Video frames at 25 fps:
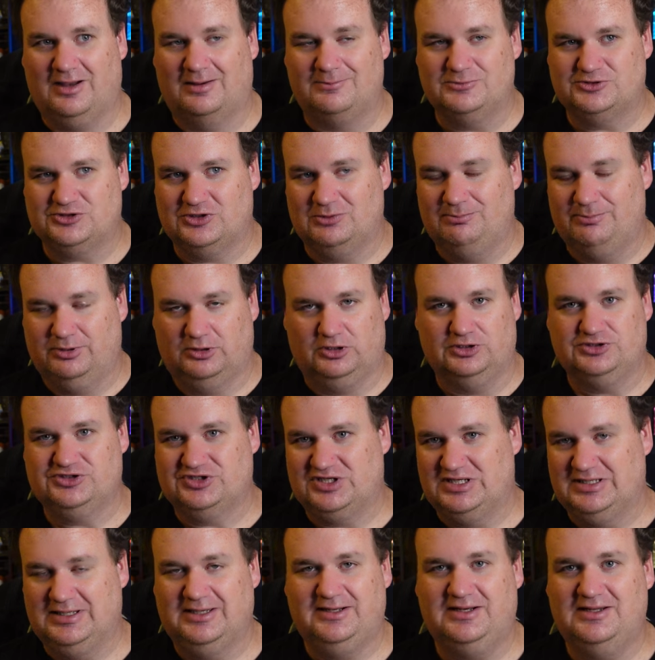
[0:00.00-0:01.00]
I'm sure birds
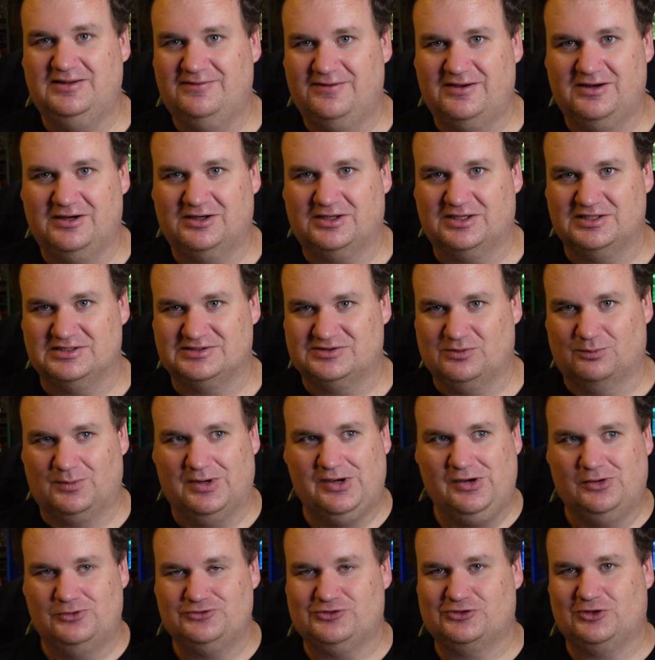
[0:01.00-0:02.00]
can get in there because the
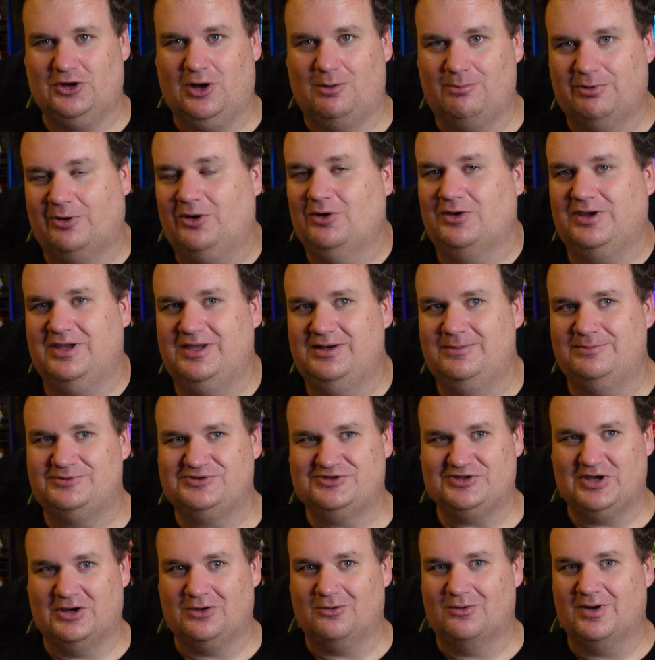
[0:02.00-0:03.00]
windows are all broken.
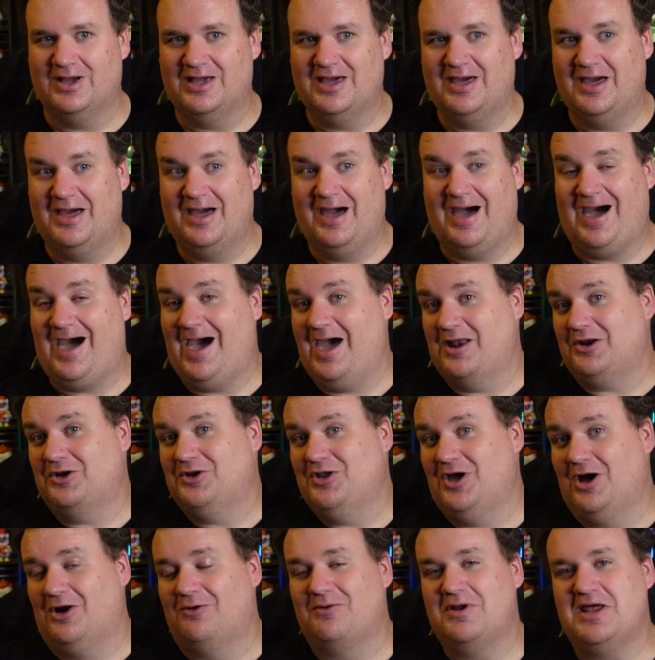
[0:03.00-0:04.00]
So I don't
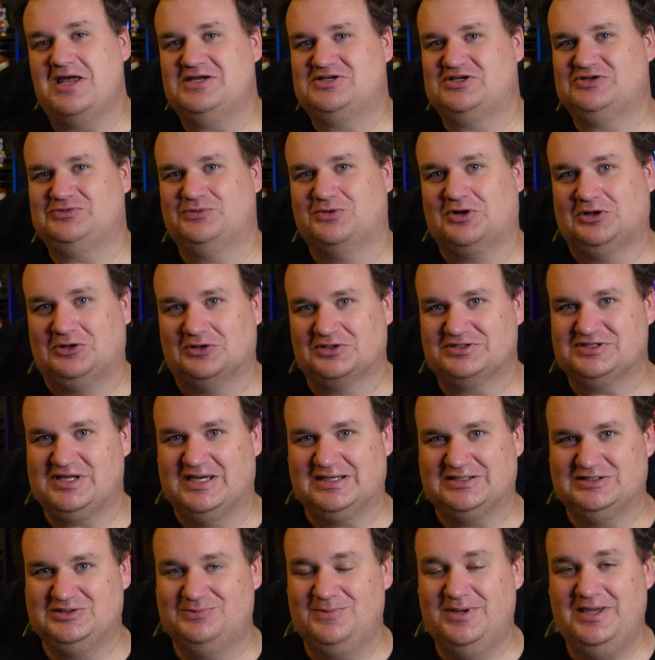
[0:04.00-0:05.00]
know. It's just what it looks
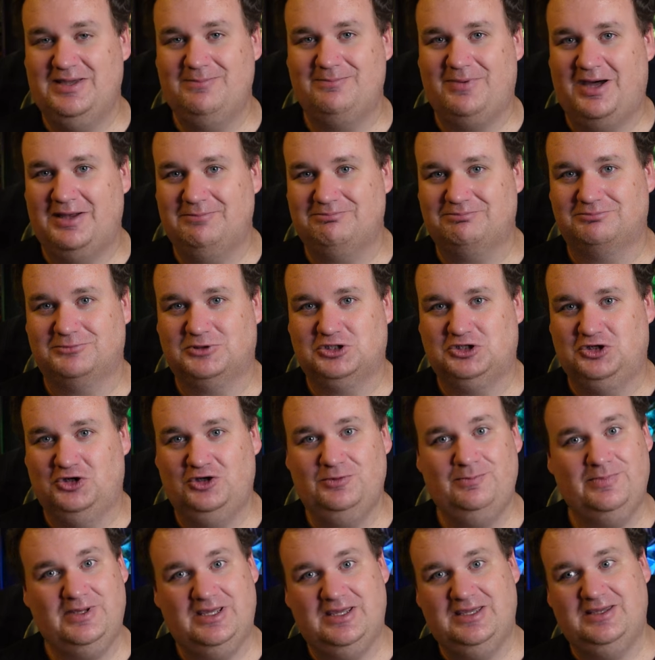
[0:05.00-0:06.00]
like to me, but
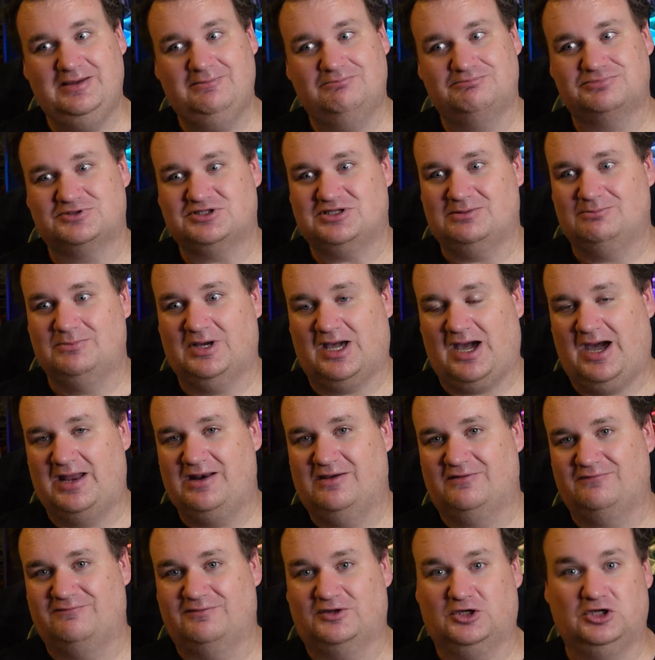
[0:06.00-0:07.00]
could be some kind
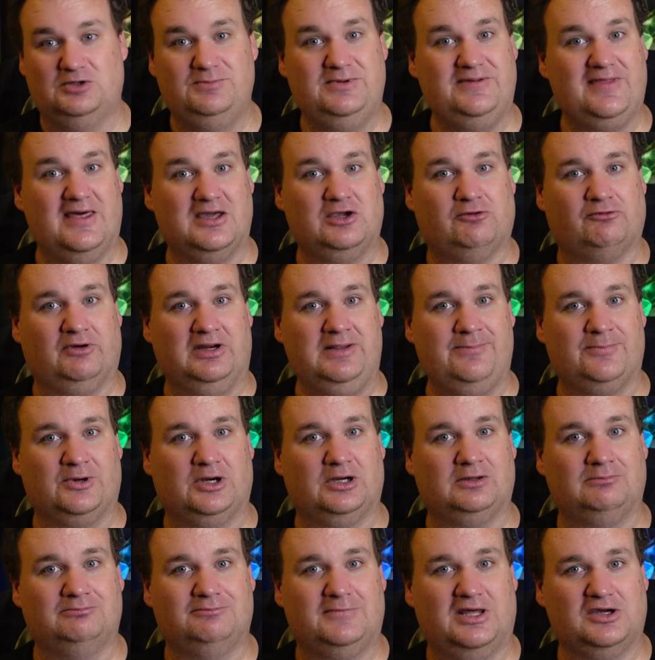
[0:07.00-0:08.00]
of, could be that
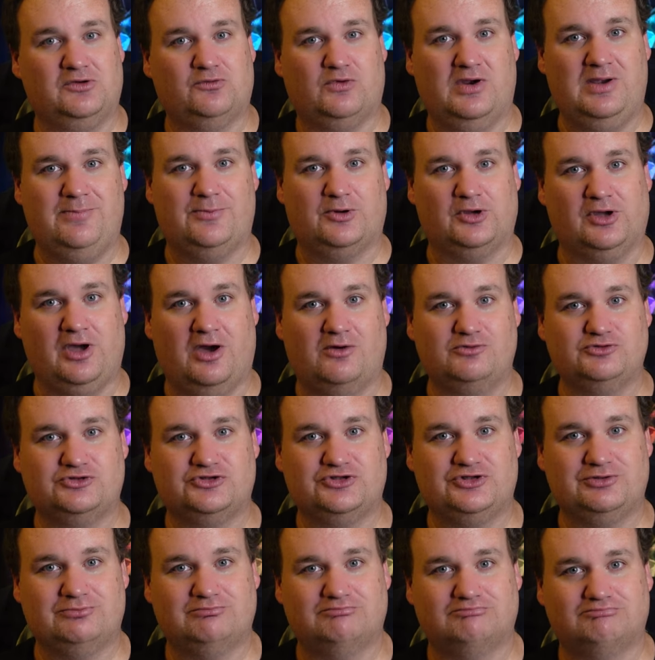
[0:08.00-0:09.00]
creeper
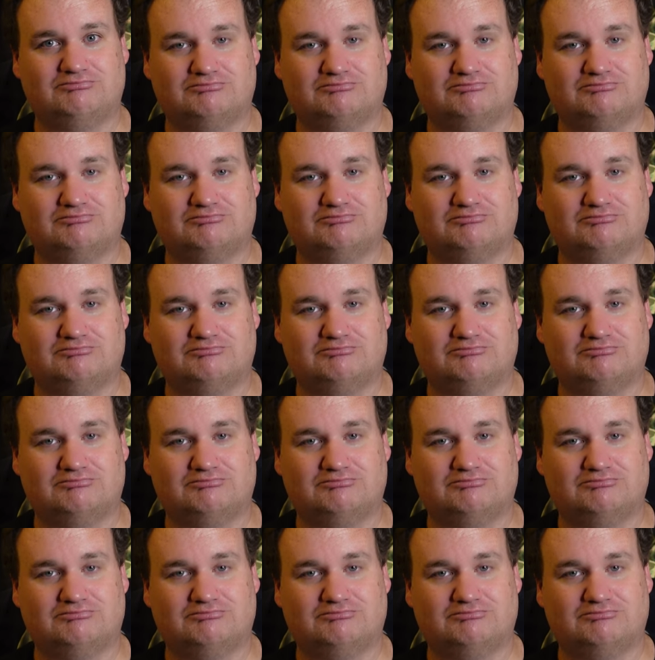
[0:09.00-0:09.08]
ghost.